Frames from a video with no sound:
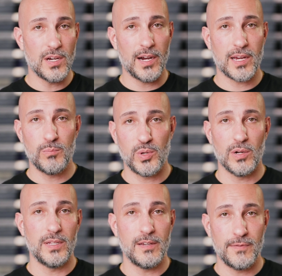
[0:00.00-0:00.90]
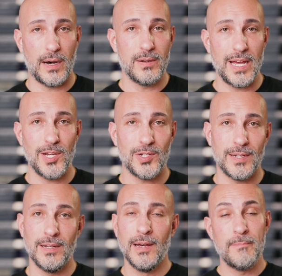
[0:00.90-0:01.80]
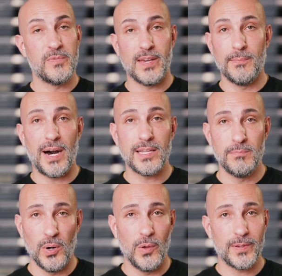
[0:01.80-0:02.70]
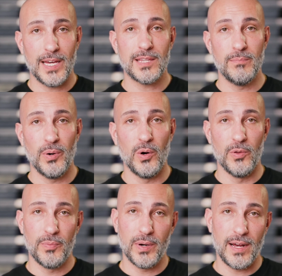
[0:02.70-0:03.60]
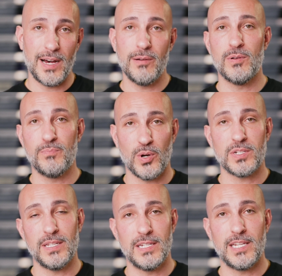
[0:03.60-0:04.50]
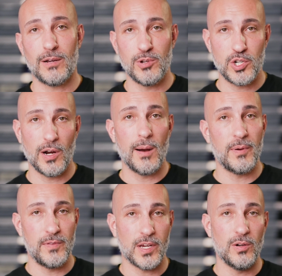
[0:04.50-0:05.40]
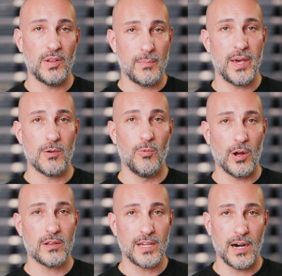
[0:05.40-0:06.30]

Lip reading: talking purely foundation. If you can buy them both, get them both, but I would personally stick with Sharp if you can only pick one or the